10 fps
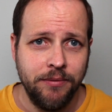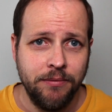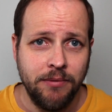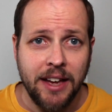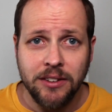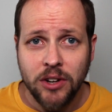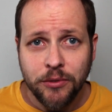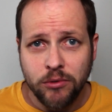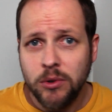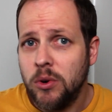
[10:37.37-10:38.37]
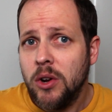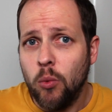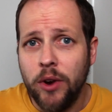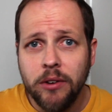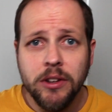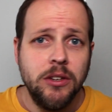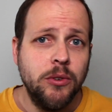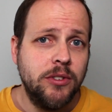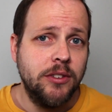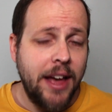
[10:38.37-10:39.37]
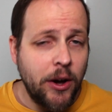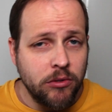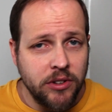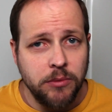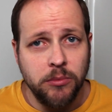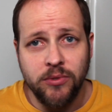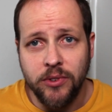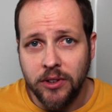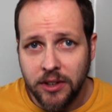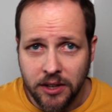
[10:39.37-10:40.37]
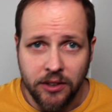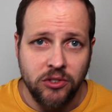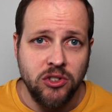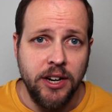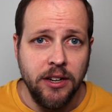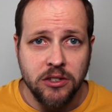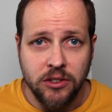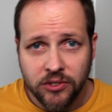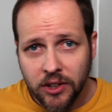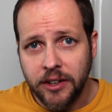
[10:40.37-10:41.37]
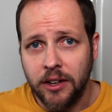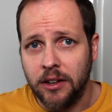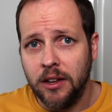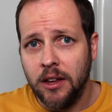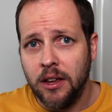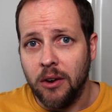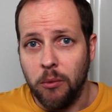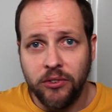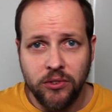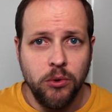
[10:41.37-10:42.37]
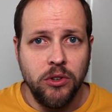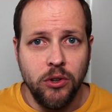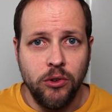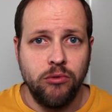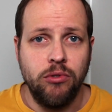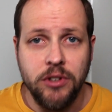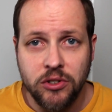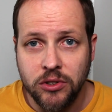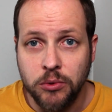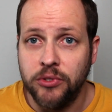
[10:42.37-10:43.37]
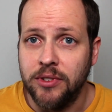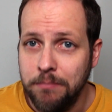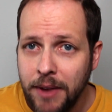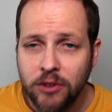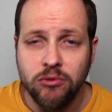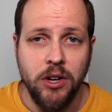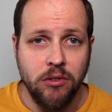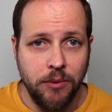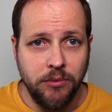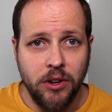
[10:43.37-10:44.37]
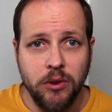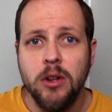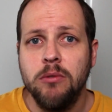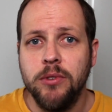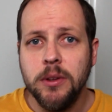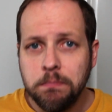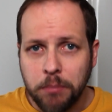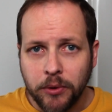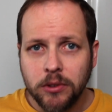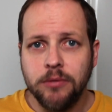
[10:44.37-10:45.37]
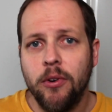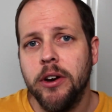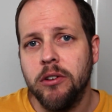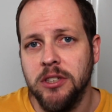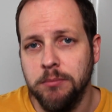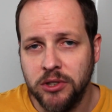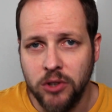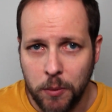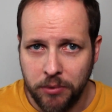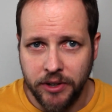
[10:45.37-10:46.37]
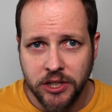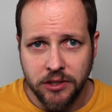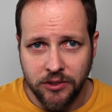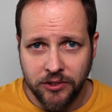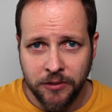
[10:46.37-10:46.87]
And after all, we only use these algorithms for key exchange and signing. We still use traditional symmetric crypto for the bulk of our encryption operations.